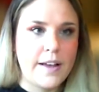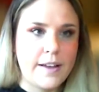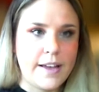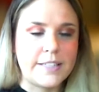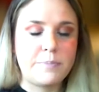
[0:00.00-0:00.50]

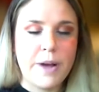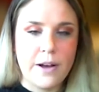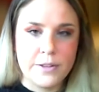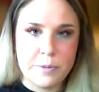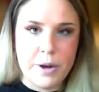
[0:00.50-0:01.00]

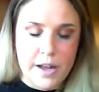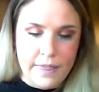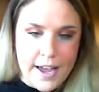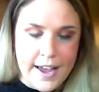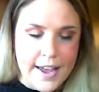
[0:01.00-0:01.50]
expounds upon
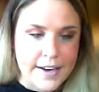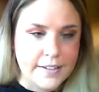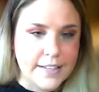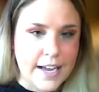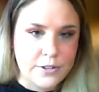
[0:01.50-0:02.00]
that and
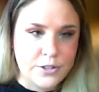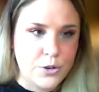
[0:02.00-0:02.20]
allows